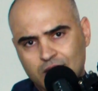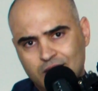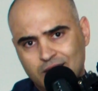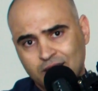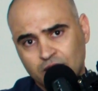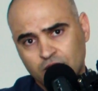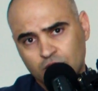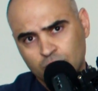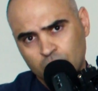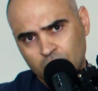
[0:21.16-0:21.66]

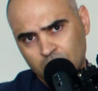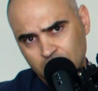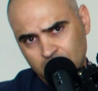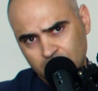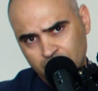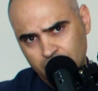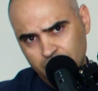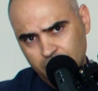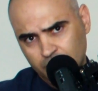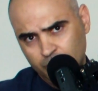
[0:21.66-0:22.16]
Thank you,
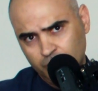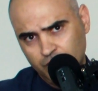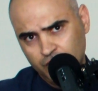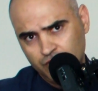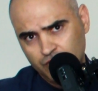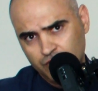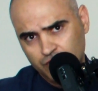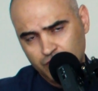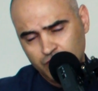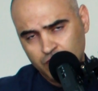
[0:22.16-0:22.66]
Mohamad, for the
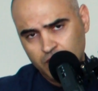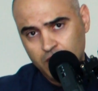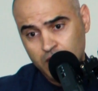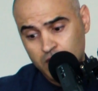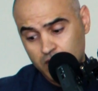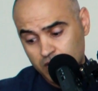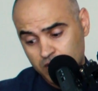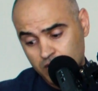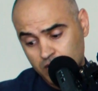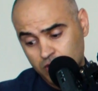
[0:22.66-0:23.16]
questions.
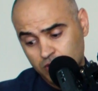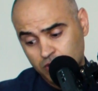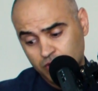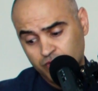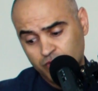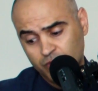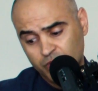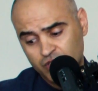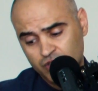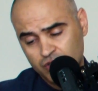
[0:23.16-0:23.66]
There's a lot
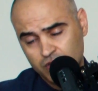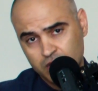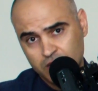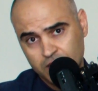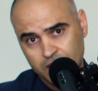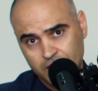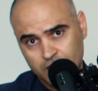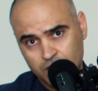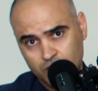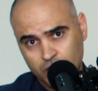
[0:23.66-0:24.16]
of questions
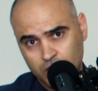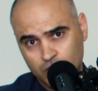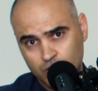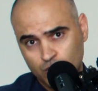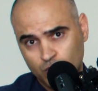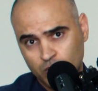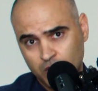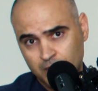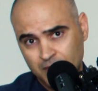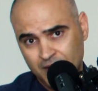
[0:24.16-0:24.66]
here, so I'll
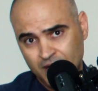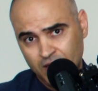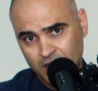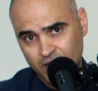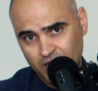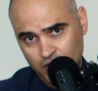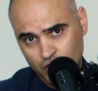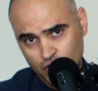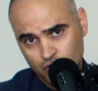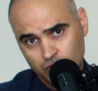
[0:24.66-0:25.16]
talk about
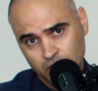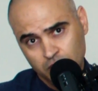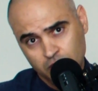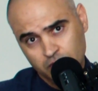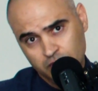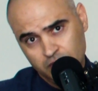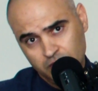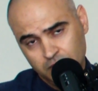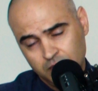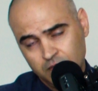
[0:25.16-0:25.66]
each one
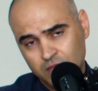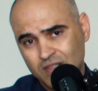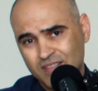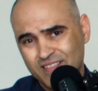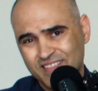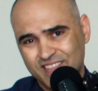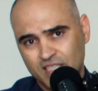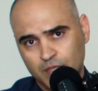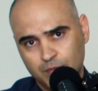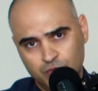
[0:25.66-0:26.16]
of them
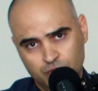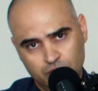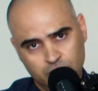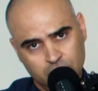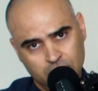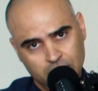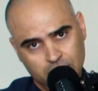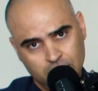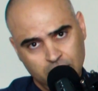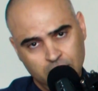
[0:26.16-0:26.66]

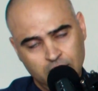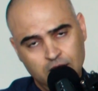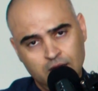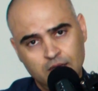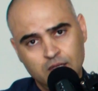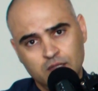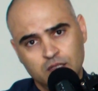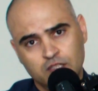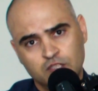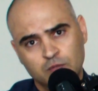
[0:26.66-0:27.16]
separately.
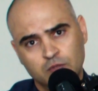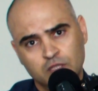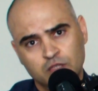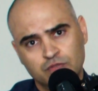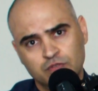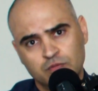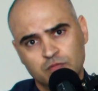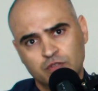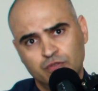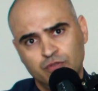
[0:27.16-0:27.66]
Let's begin
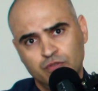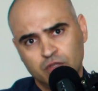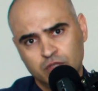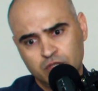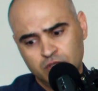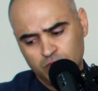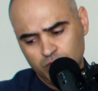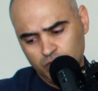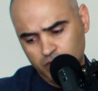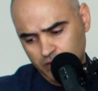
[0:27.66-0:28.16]
from the
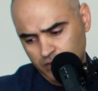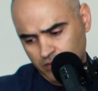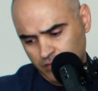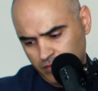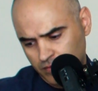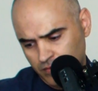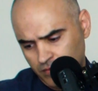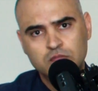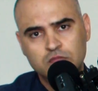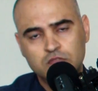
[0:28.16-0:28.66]
first one.
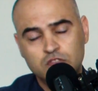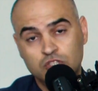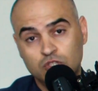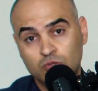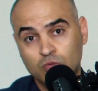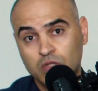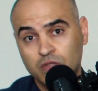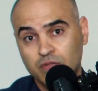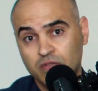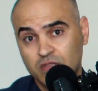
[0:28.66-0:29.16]

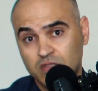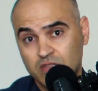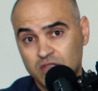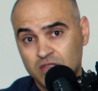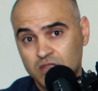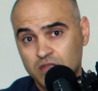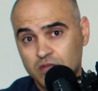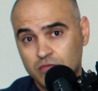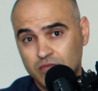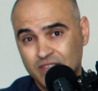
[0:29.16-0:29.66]
Do
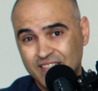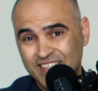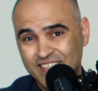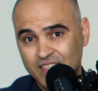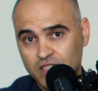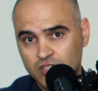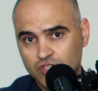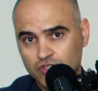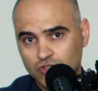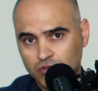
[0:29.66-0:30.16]
lovers really
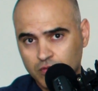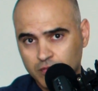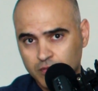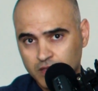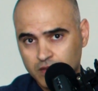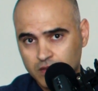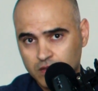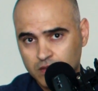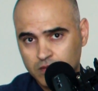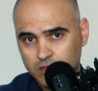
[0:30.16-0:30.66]
need to
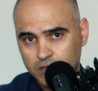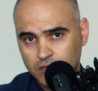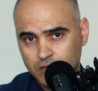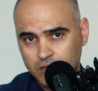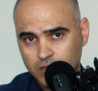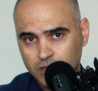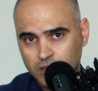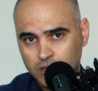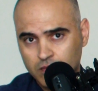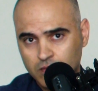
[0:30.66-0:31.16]
commit?
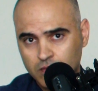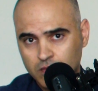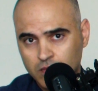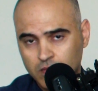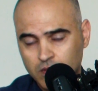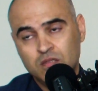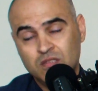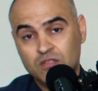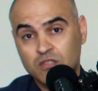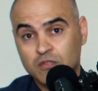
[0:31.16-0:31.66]
Is
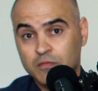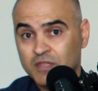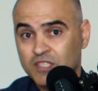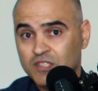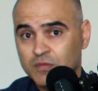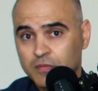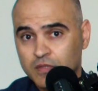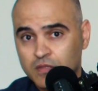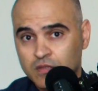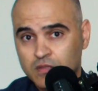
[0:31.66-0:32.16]

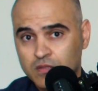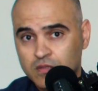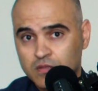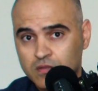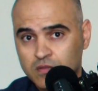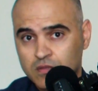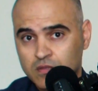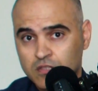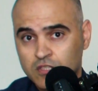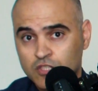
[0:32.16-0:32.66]
commitment
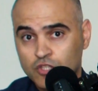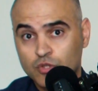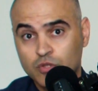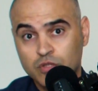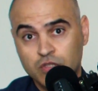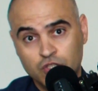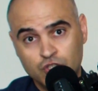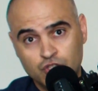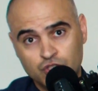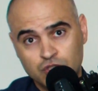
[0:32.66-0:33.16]

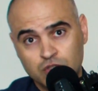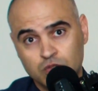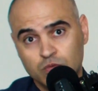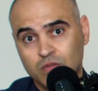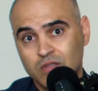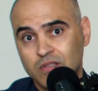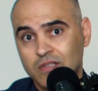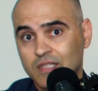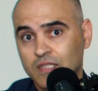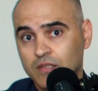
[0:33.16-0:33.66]
conditioned
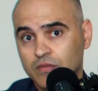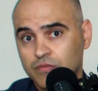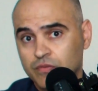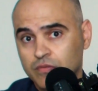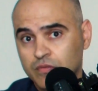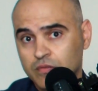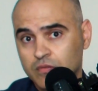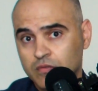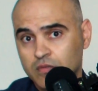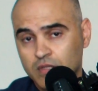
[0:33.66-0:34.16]
with
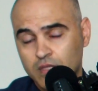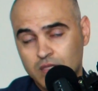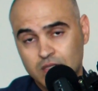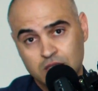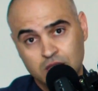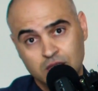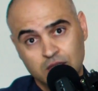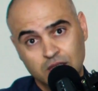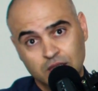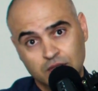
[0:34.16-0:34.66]
love?
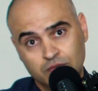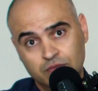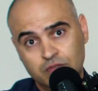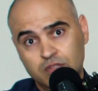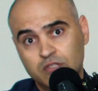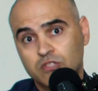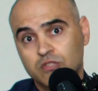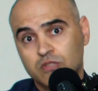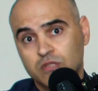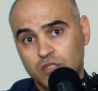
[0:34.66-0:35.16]
is love
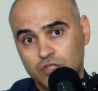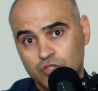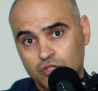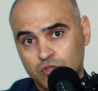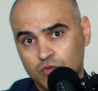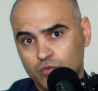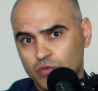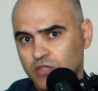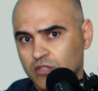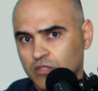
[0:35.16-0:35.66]

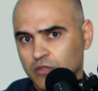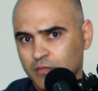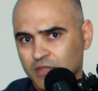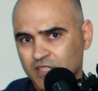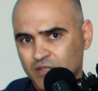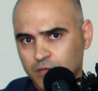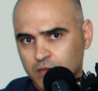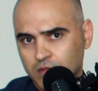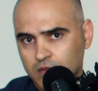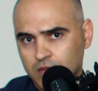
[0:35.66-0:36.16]
conditioned with
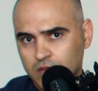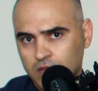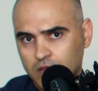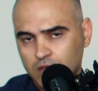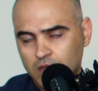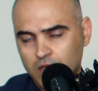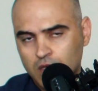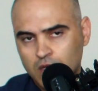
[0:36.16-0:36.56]
commitment?